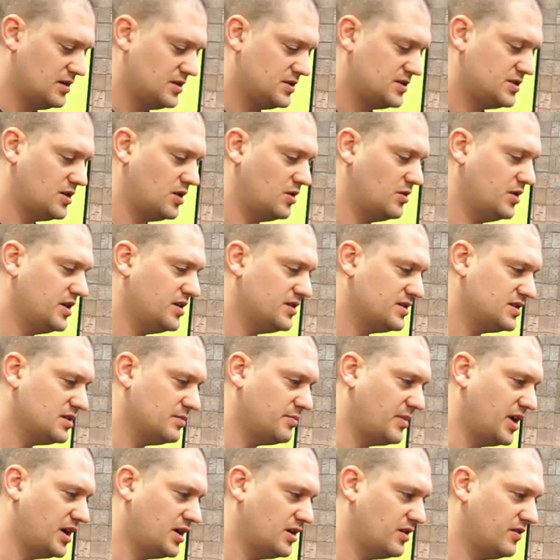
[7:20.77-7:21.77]
So here's the
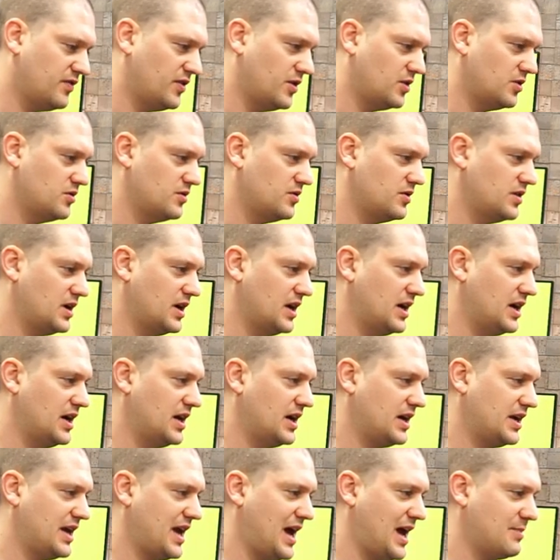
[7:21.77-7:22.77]
microphone
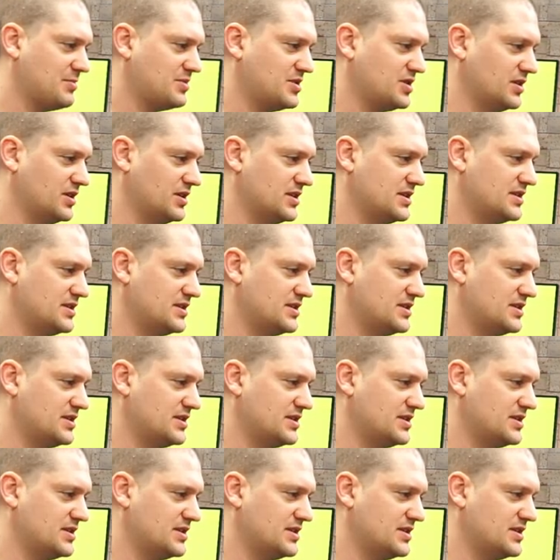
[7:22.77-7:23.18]
uh, capsule